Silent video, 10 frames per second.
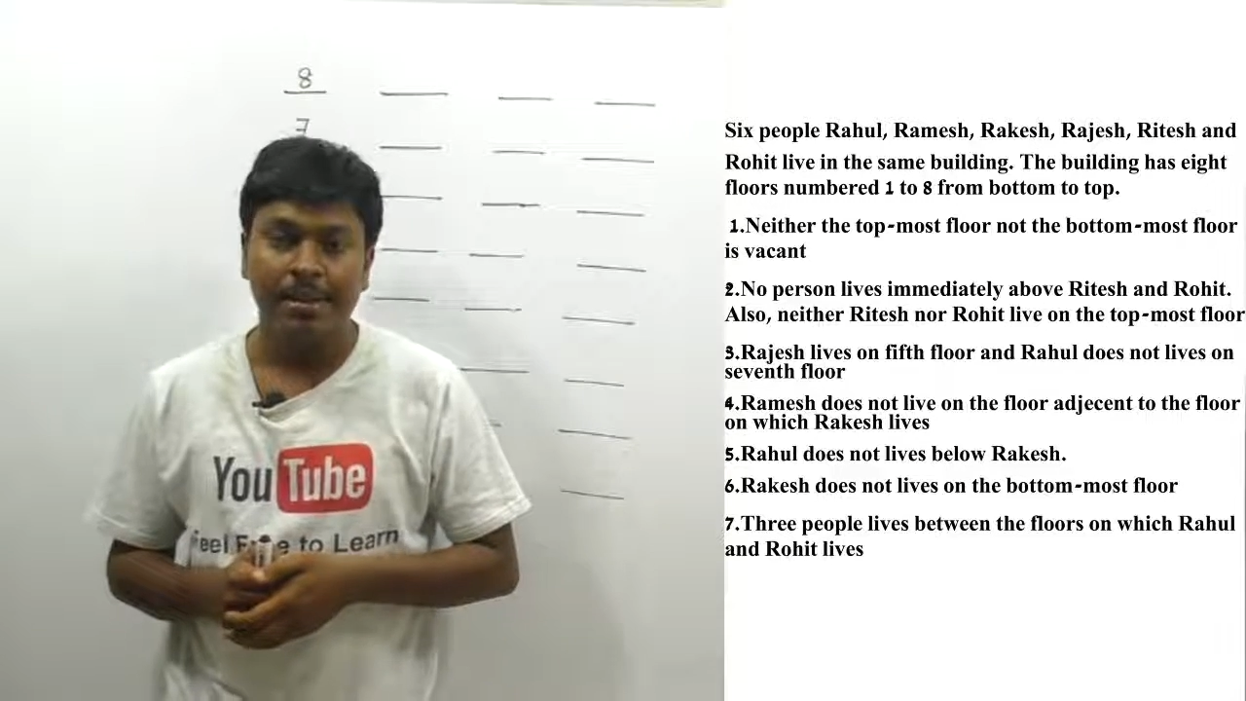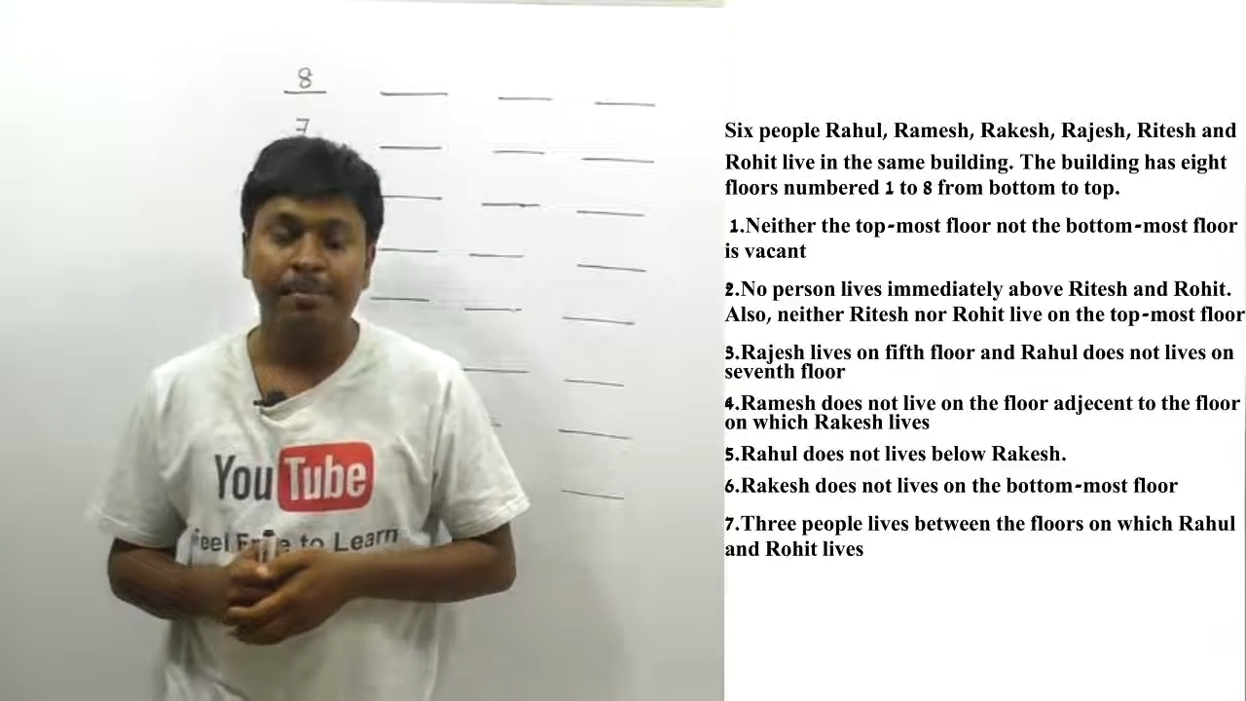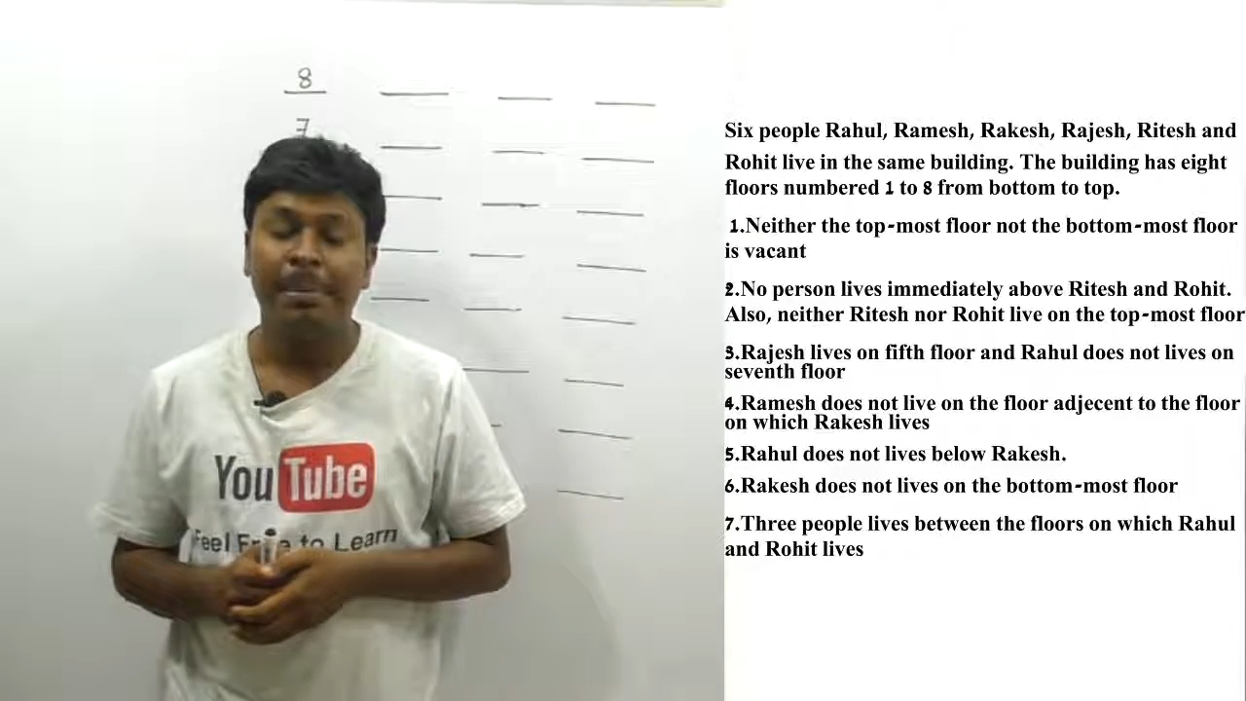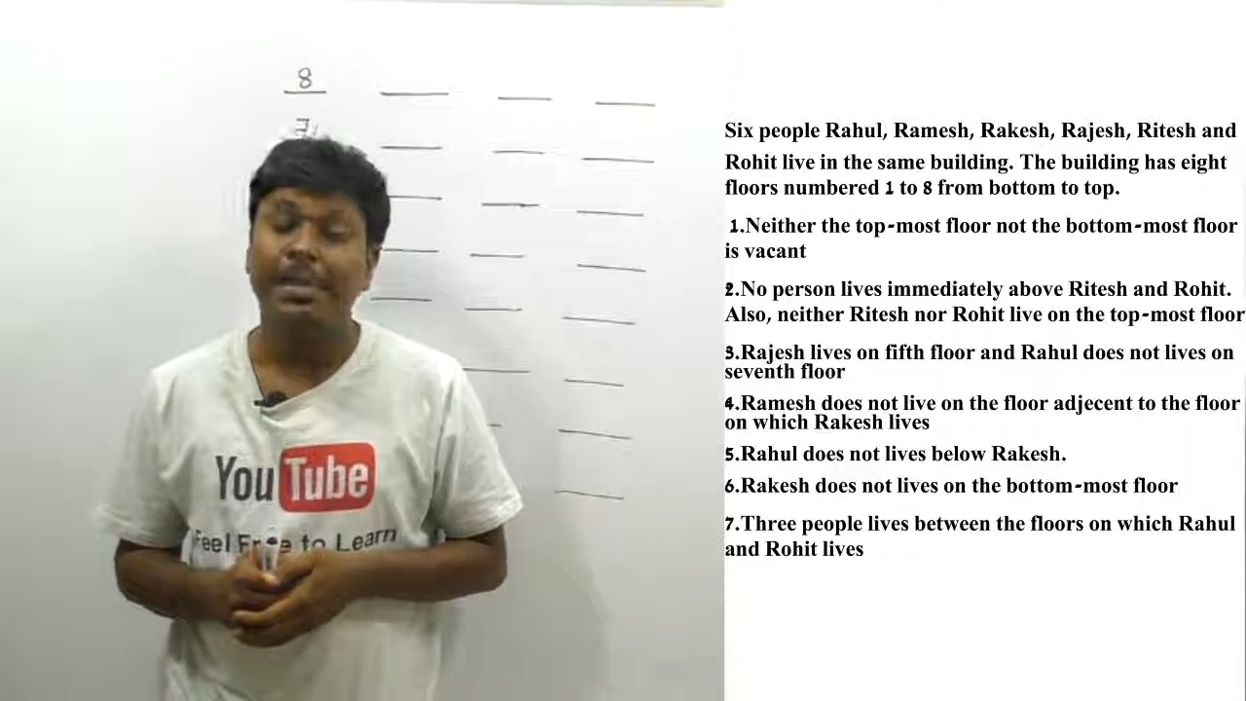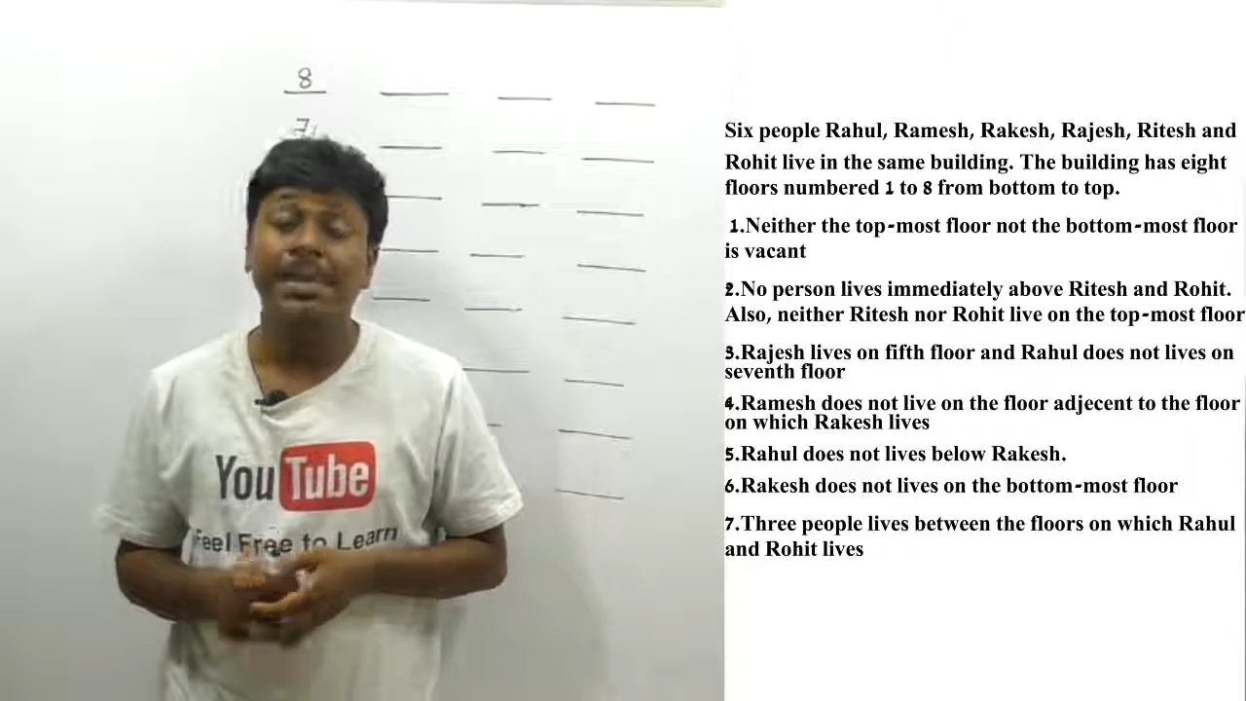
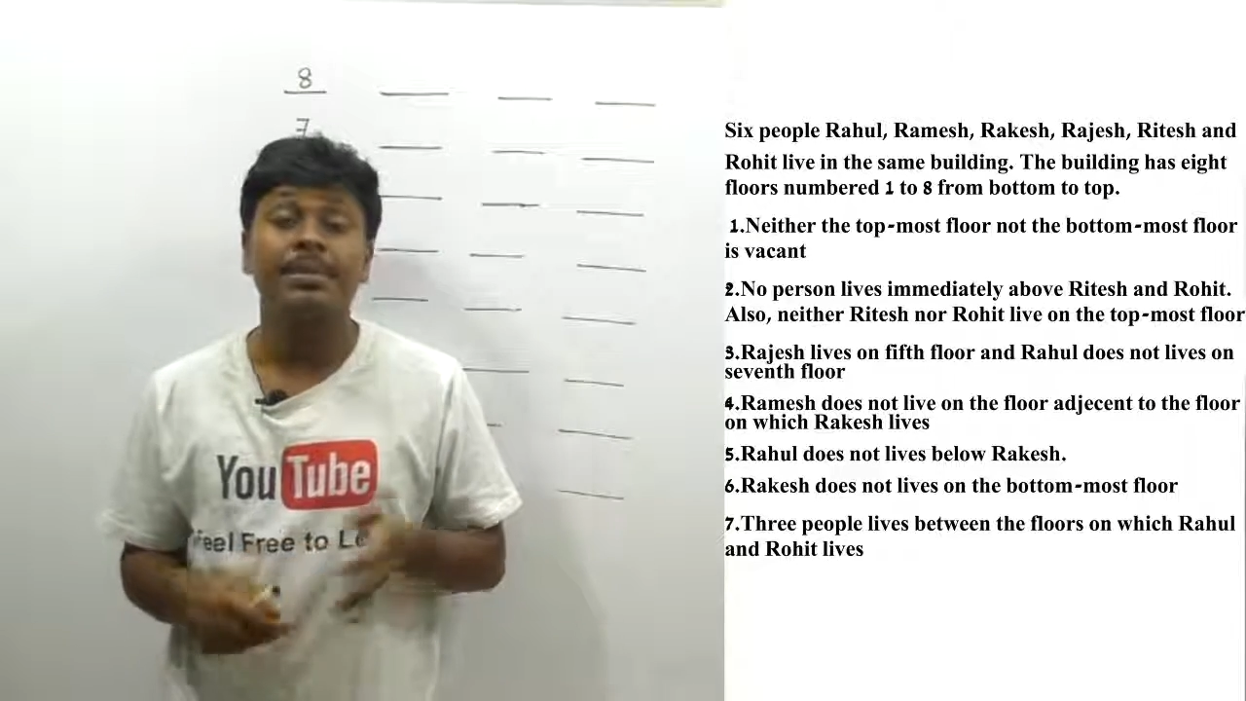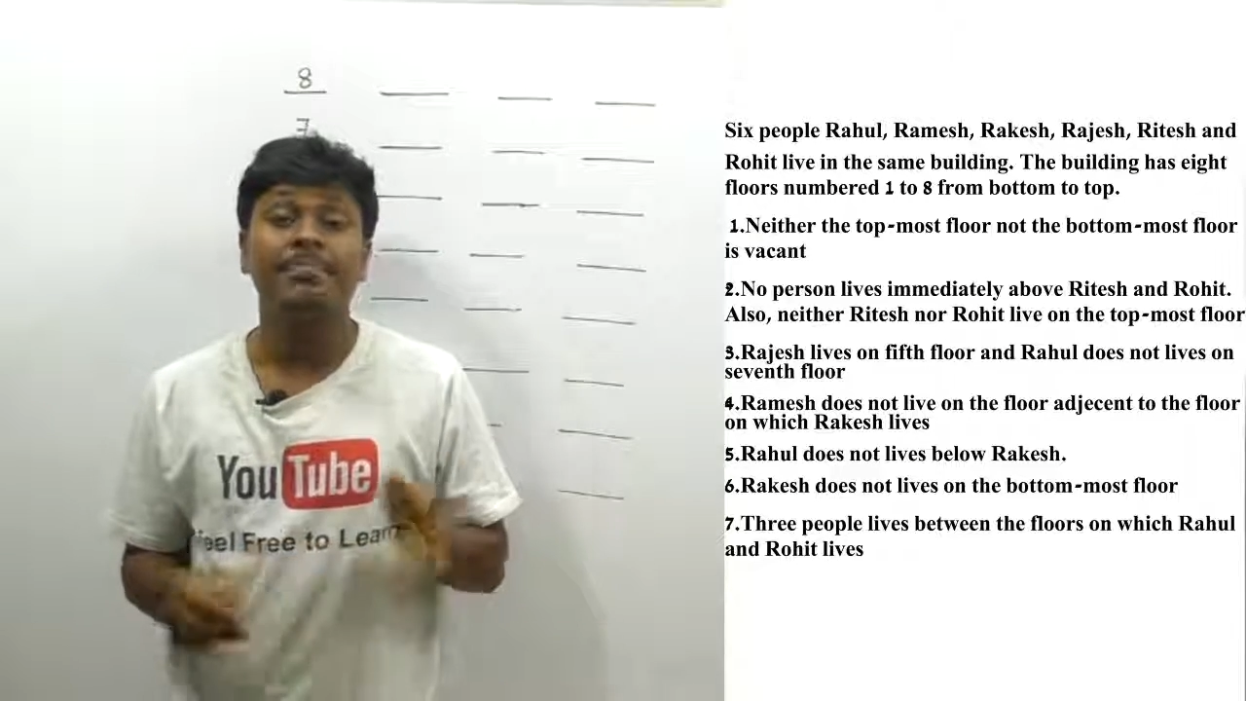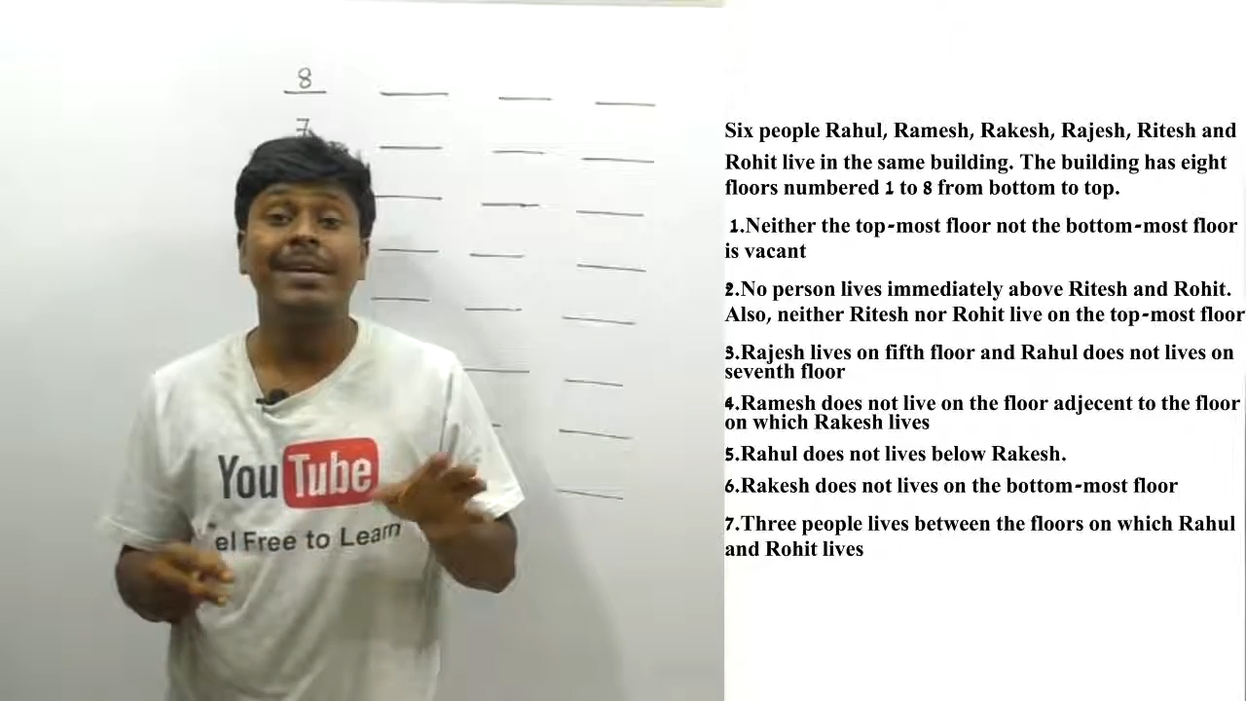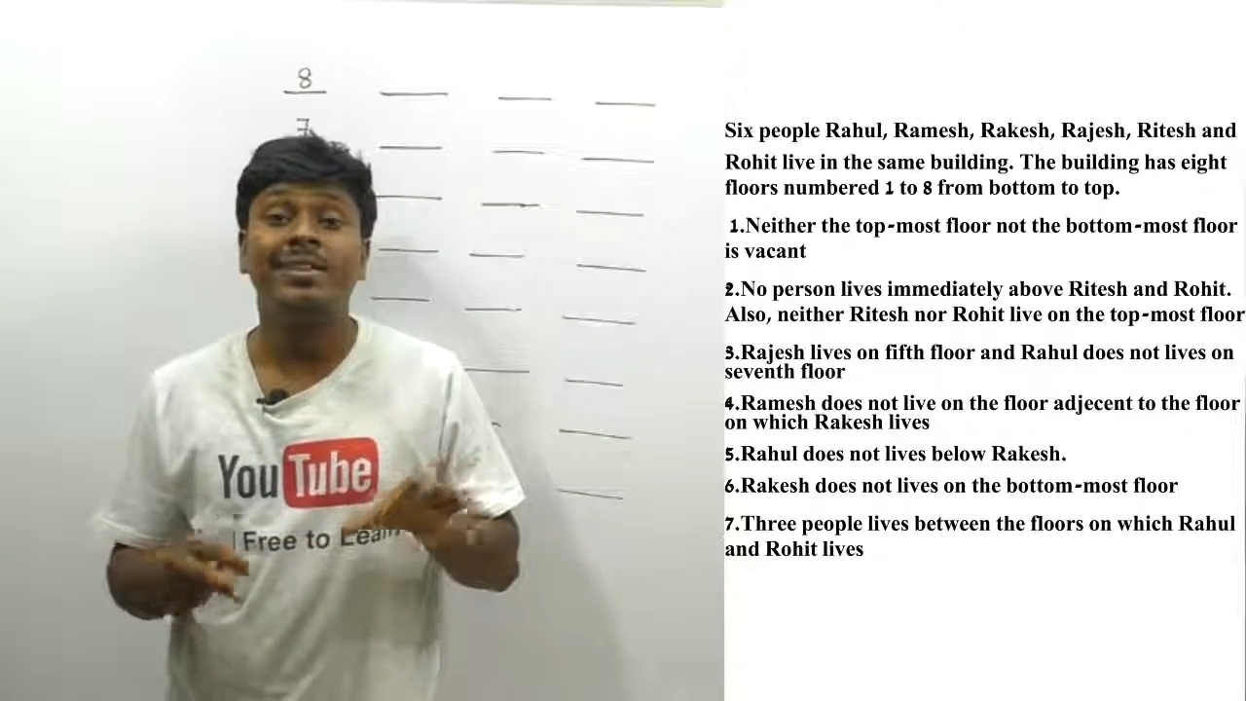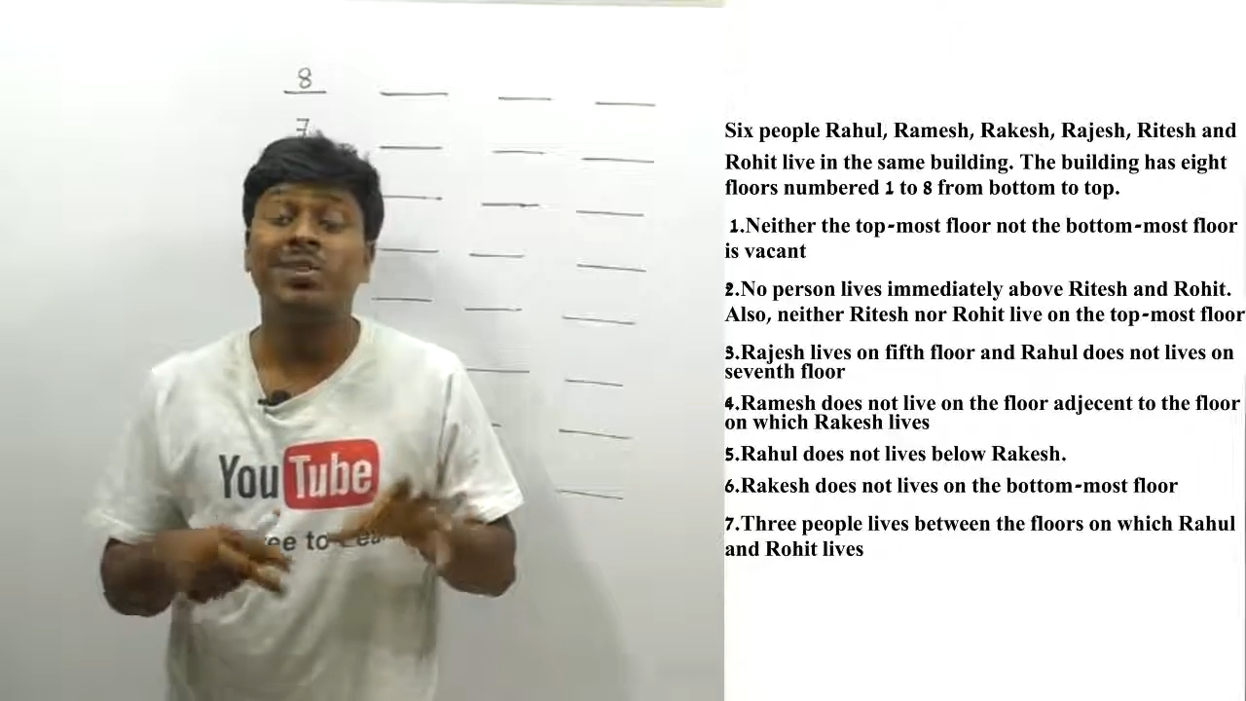but it is
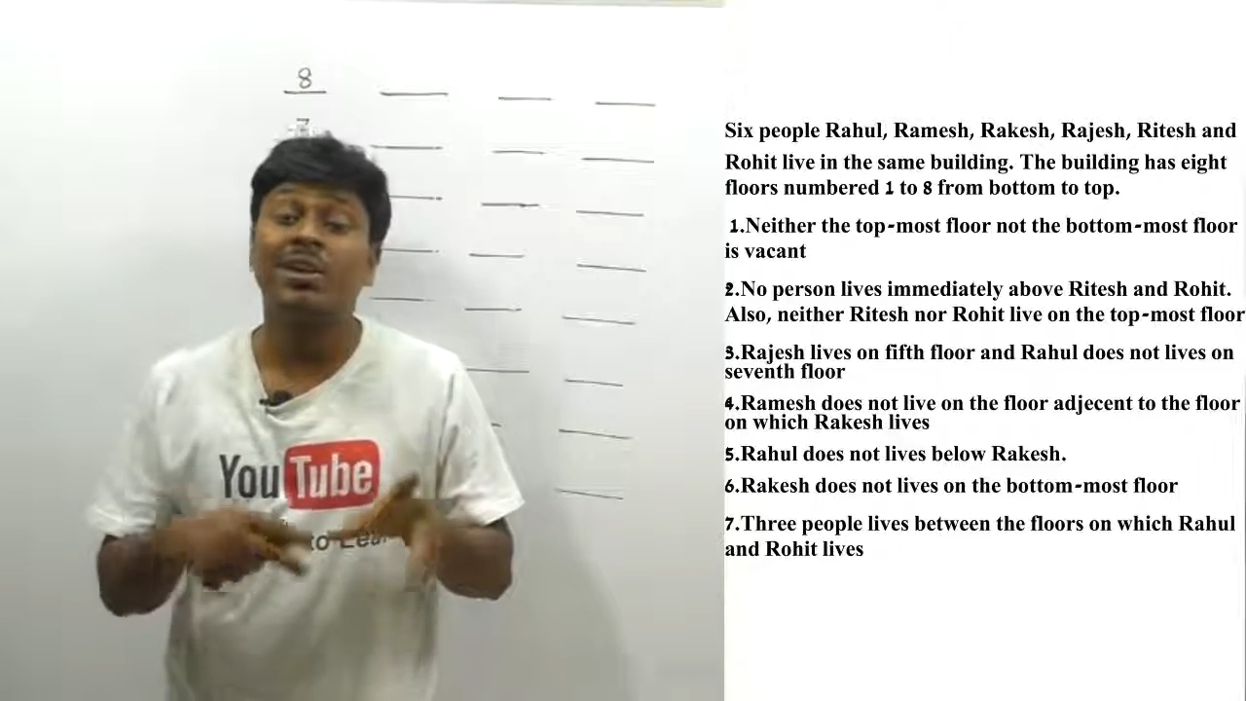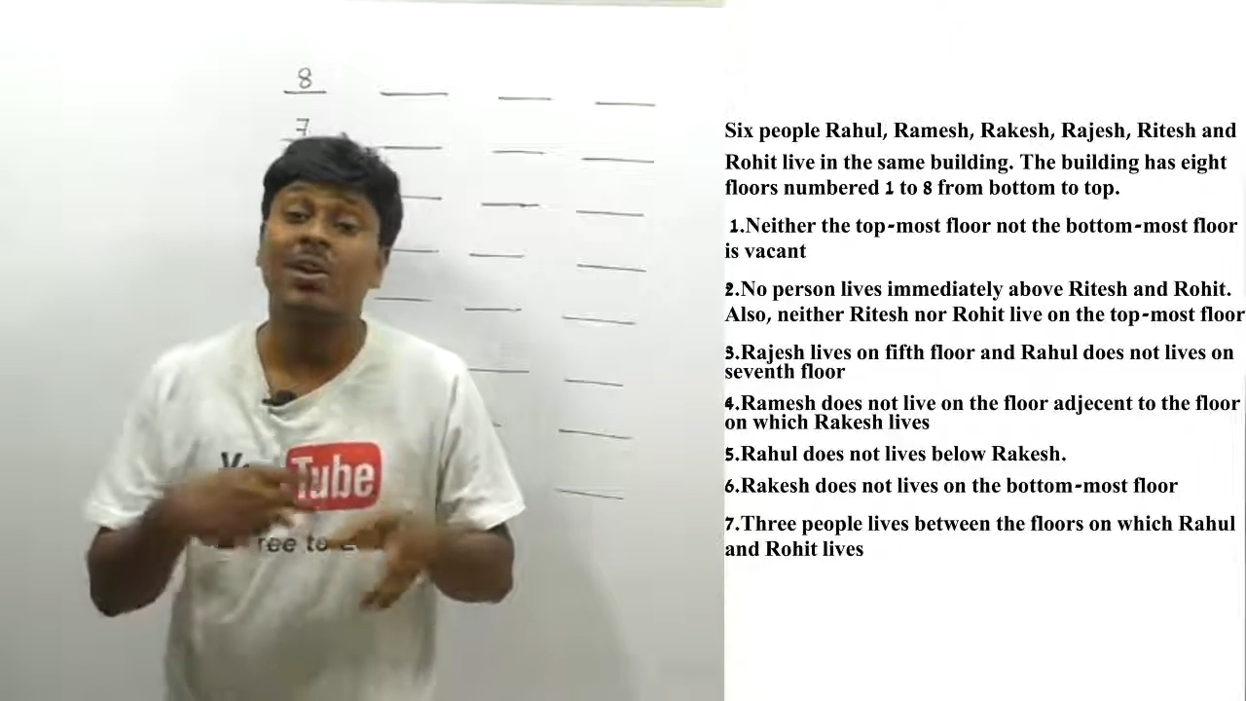based on